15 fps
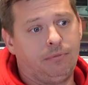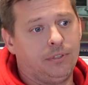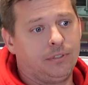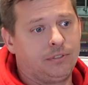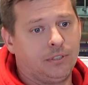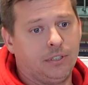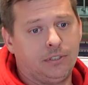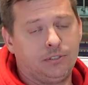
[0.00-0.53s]

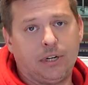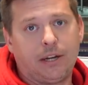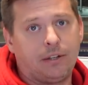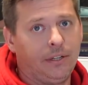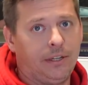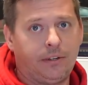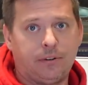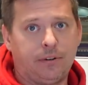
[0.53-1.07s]
it's a drag
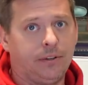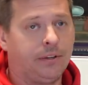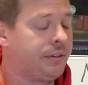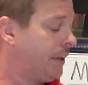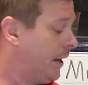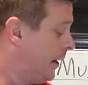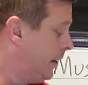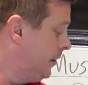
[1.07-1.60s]
link or anything like
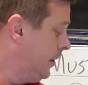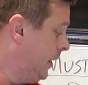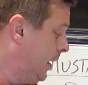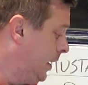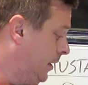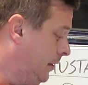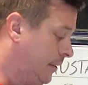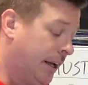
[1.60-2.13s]
that.
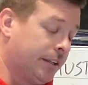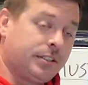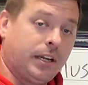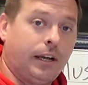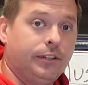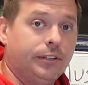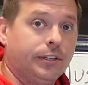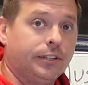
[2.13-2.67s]
That's
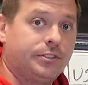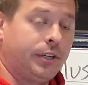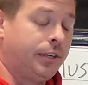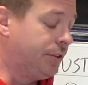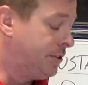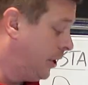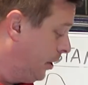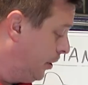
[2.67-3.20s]
how you're going to set
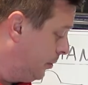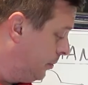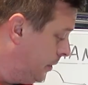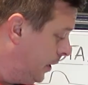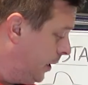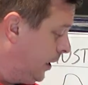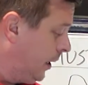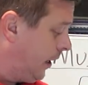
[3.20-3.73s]
your toe.
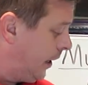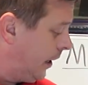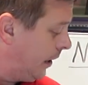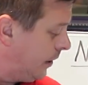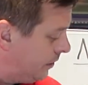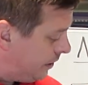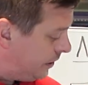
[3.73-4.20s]
And